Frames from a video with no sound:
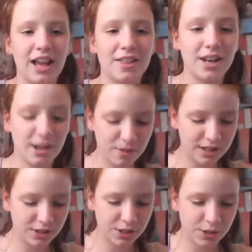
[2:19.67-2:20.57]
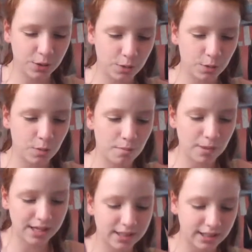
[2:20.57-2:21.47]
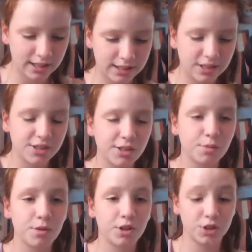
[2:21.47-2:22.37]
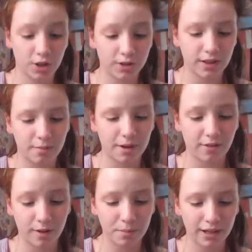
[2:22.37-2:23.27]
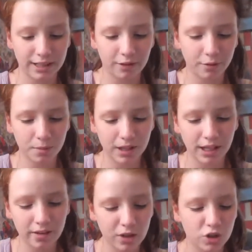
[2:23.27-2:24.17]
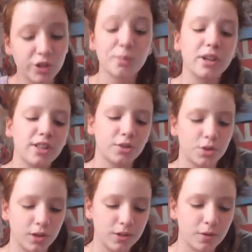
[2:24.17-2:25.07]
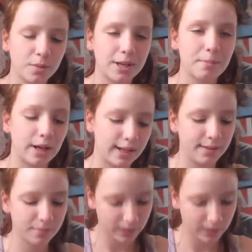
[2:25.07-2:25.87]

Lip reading: And then I went to Macy's. This is the shirt that my friend picked out for me. Just picked out shorts for me, but